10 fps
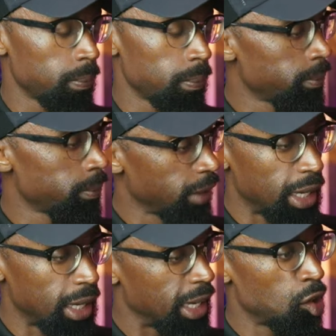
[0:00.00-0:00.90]
Again,
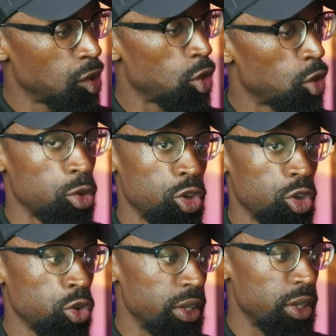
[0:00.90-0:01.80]
those are your
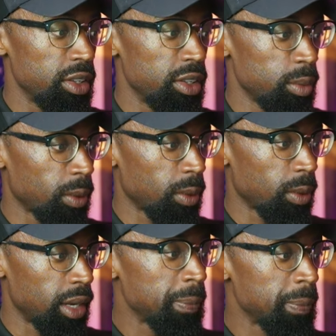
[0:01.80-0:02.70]
choices, right?
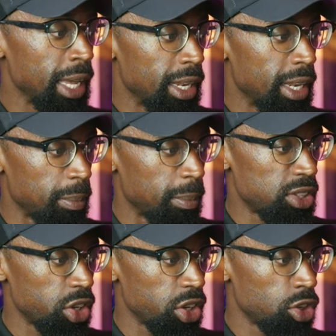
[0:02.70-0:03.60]
Number six,
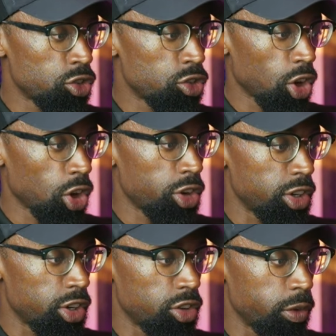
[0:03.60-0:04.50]
charge
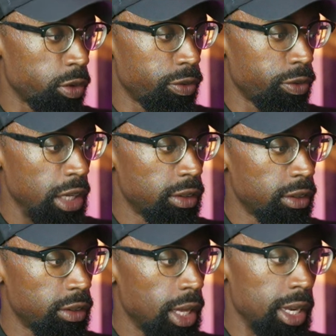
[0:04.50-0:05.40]
additional fees.
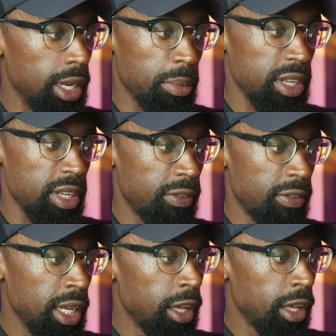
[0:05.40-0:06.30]
Number seven,
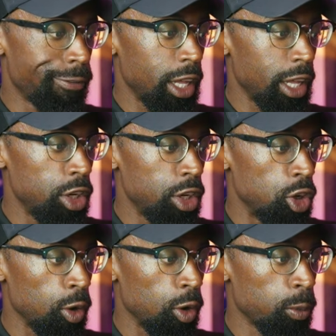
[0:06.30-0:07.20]
inflate your
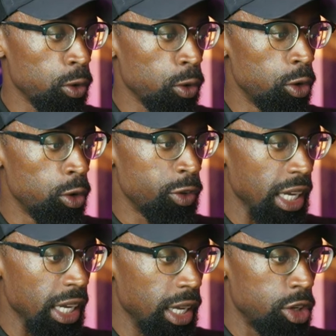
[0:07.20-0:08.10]
approved
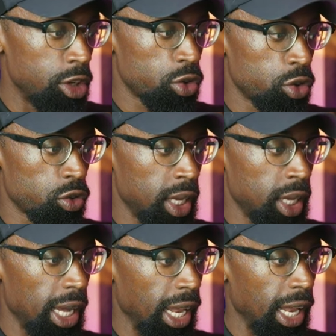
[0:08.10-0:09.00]
interest rate. A lot
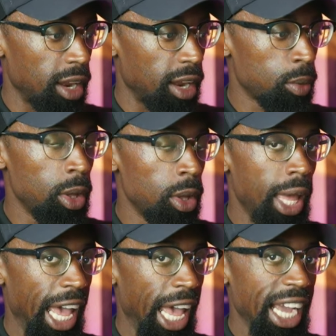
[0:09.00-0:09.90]
of them
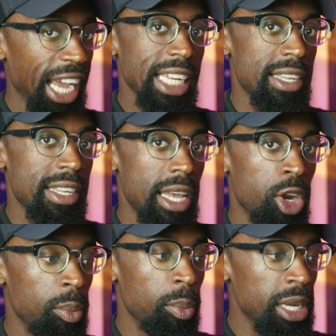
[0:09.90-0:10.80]
act as an
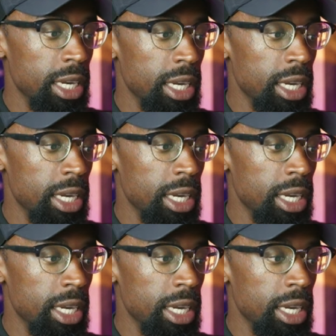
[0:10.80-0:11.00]
intermediate